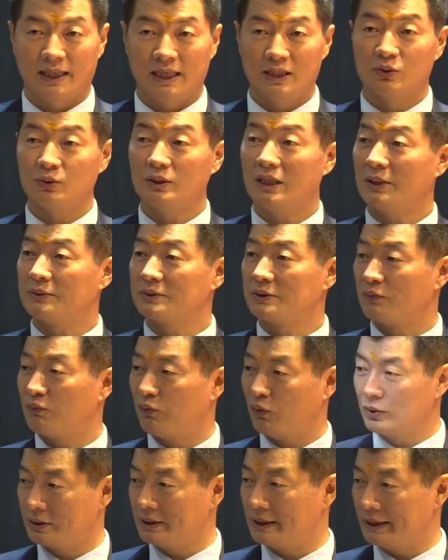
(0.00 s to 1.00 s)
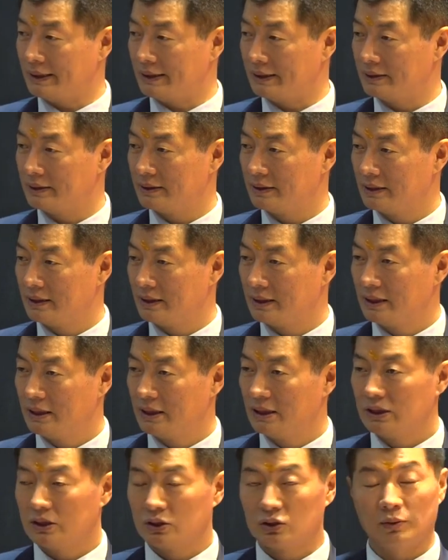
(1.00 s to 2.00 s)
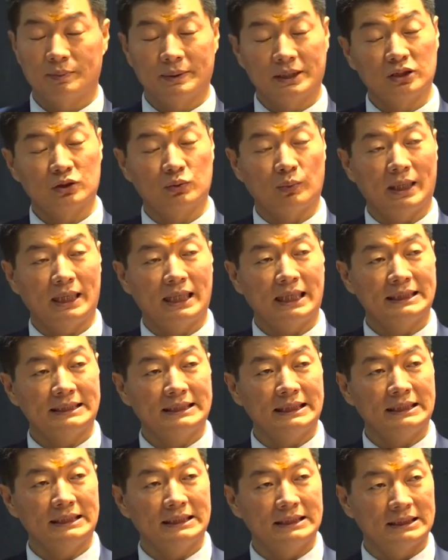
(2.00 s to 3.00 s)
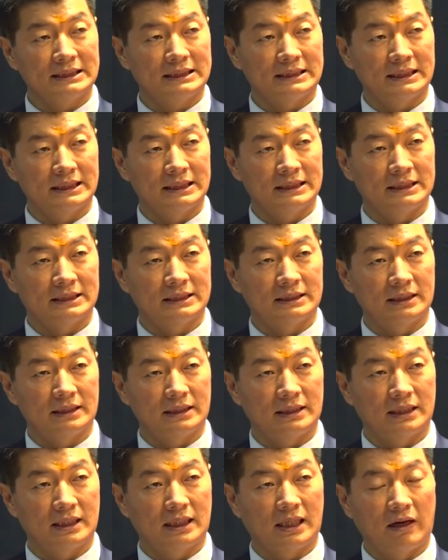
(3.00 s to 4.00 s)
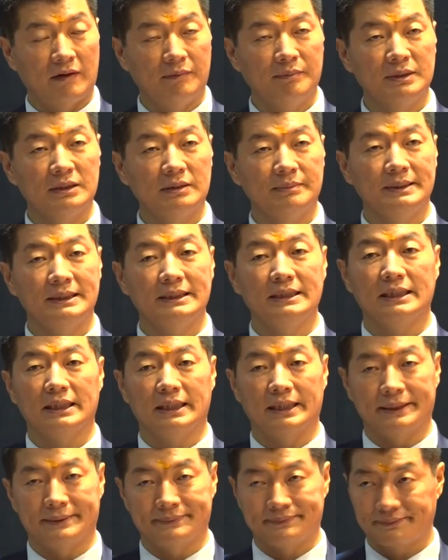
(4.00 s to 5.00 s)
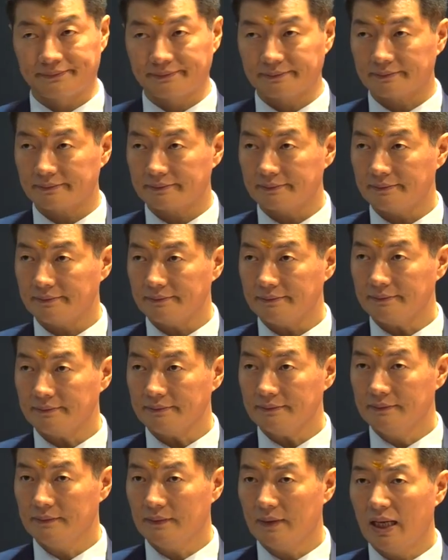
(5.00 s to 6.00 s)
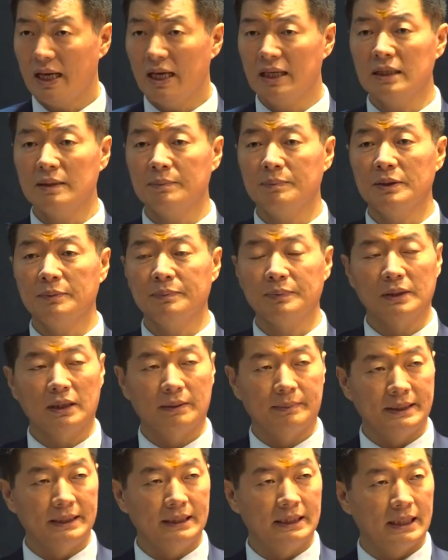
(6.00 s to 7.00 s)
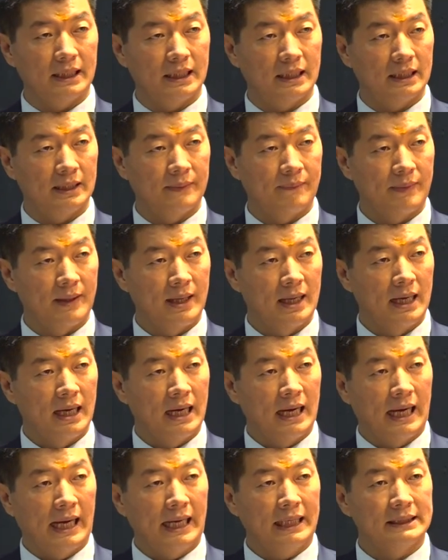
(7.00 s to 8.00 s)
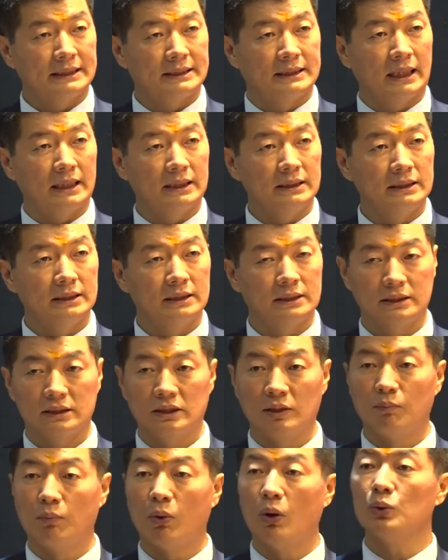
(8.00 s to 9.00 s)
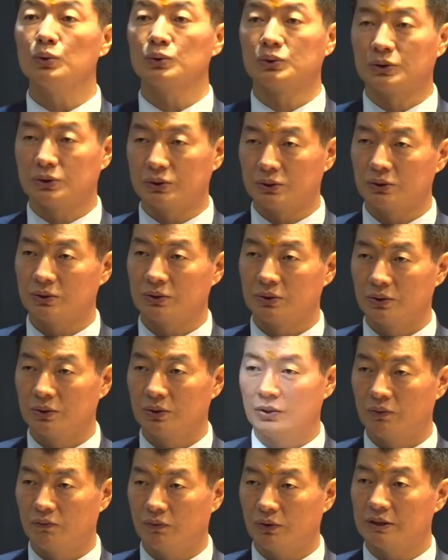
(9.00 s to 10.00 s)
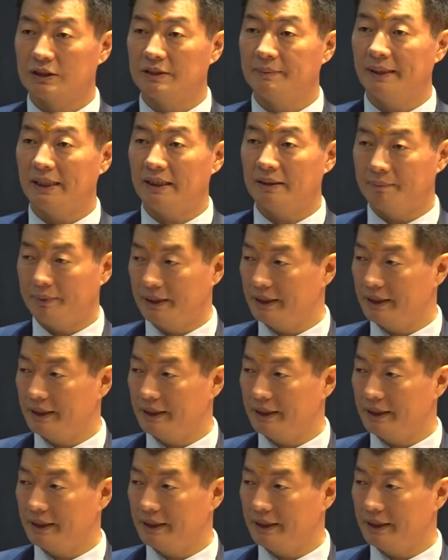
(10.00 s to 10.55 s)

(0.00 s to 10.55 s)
in 2014. So because why I say this is the government of India and the people of India has done the most for Tibetan